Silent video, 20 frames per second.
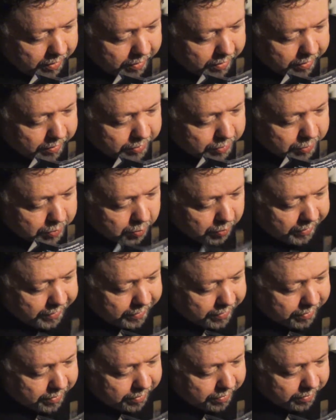
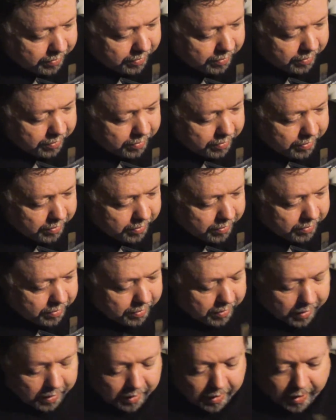sweet,
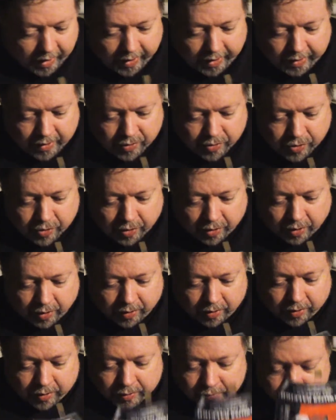and
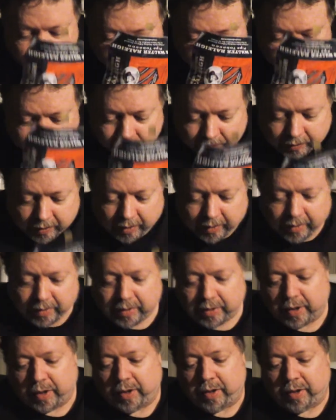sugar. Now let's
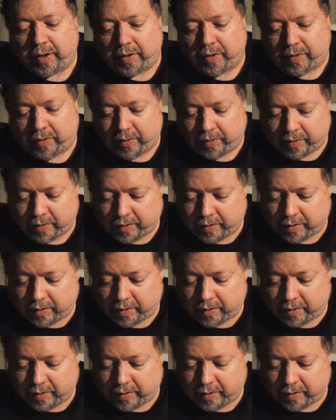get a nice